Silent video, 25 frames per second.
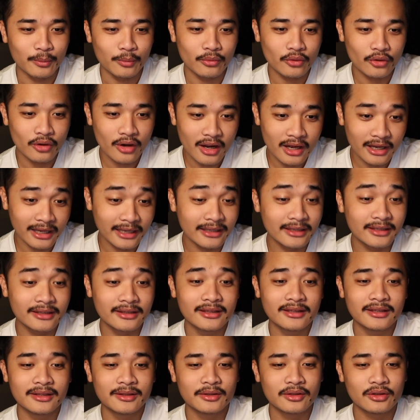
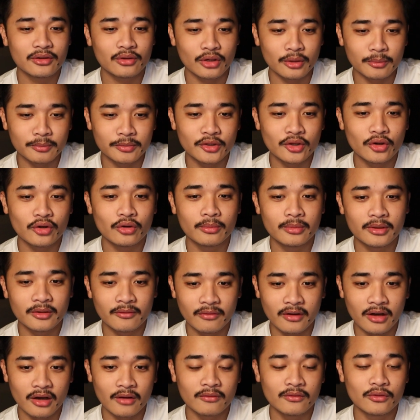Kraken, Crypto,
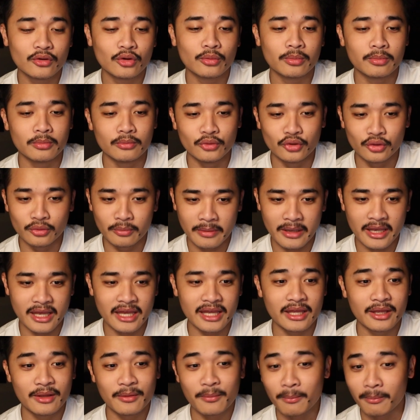Bitvavo,
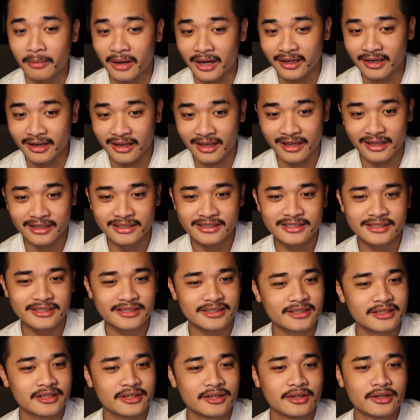MoonPay,
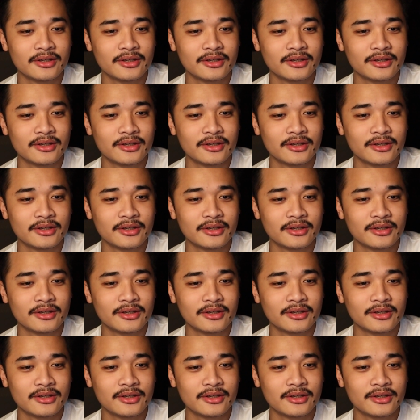Binance,